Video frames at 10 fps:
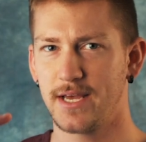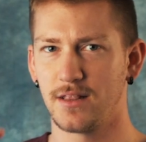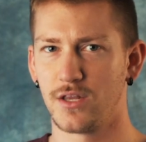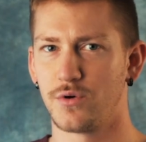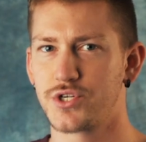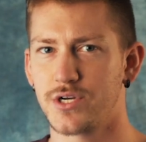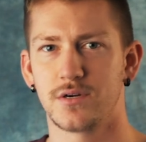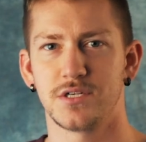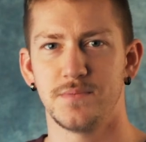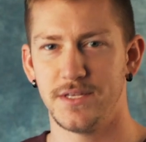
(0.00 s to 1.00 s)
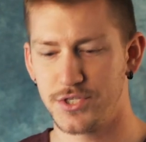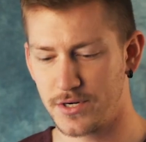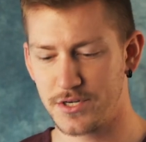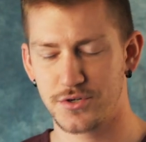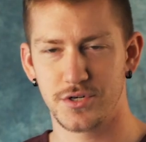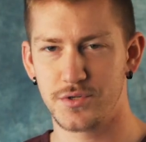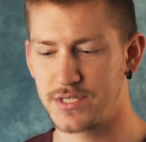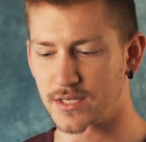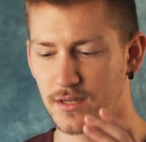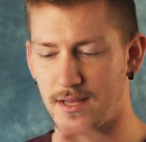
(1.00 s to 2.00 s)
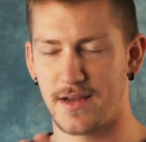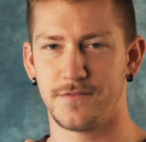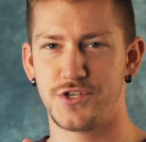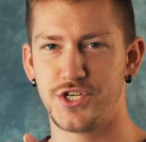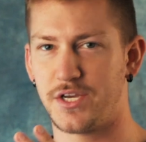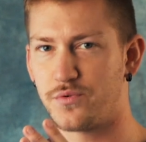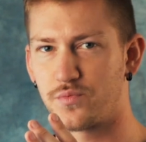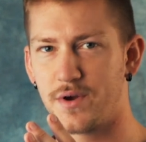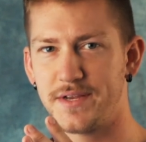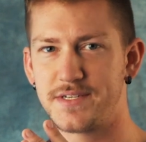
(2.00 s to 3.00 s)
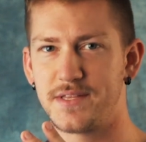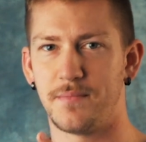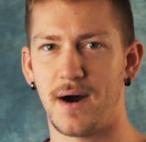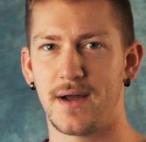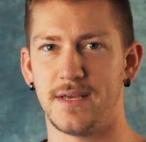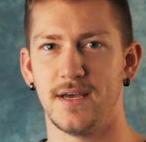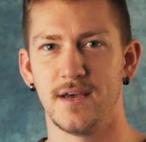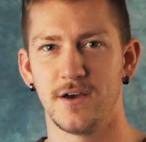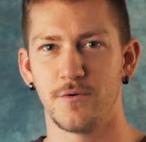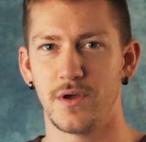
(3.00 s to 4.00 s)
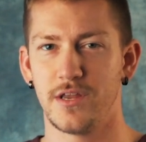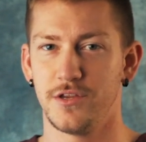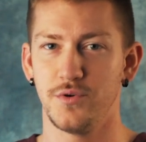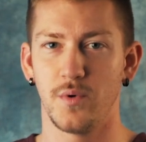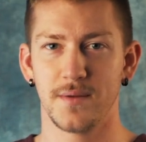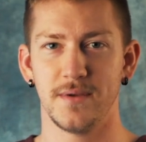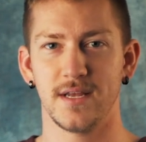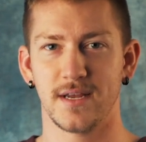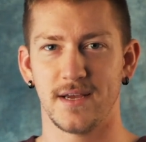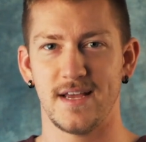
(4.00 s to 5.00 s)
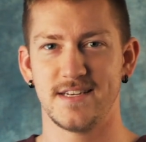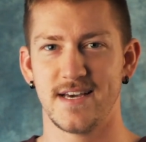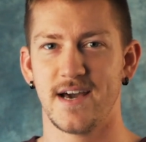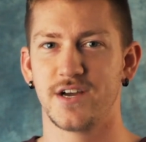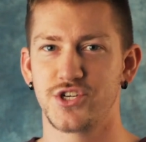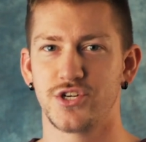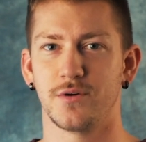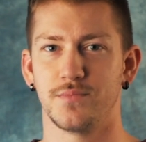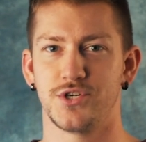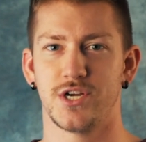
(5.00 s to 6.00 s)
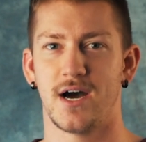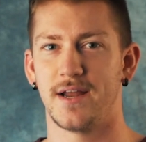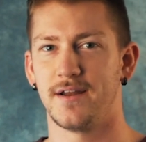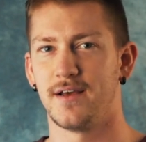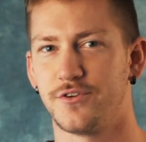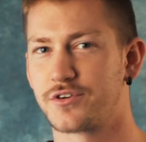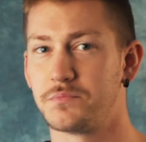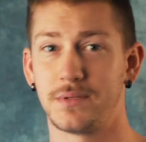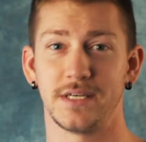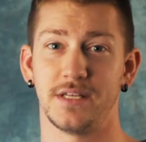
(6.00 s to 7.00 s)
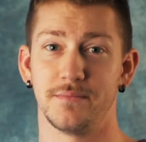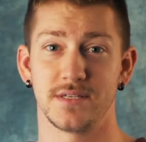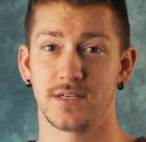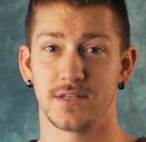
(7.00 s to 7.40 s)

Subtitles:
at low shutter speeds, you're introducing a lot of shake right into the body when you want to be getting a tack sharp shot. You're completely missing